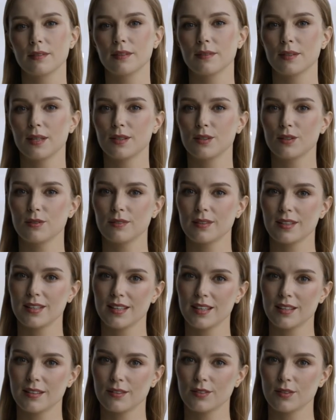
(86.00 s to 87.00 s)
The New
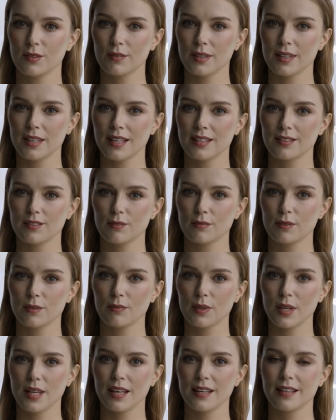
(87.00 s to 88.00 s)
Zealand dollar is on the
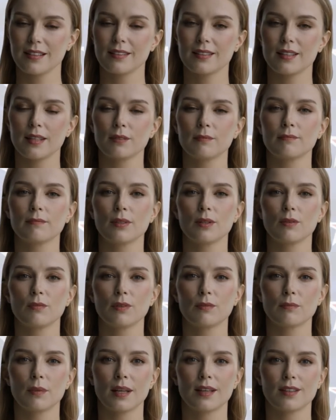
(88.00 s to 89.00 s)
rise,
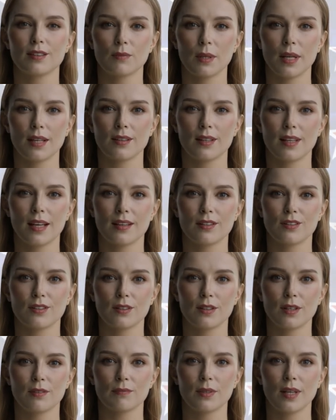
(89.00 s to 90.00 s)
fueled by
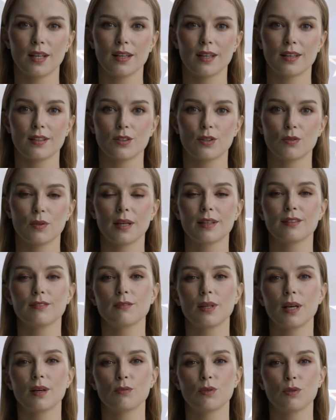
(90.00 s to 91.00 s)
speculation of early US
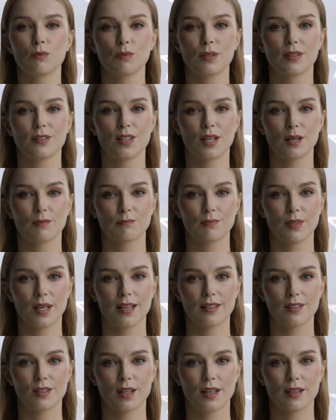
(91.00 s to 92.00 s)
Federal Reserve
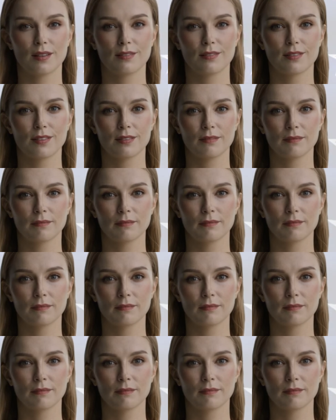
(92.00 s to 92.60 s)
rate cuts.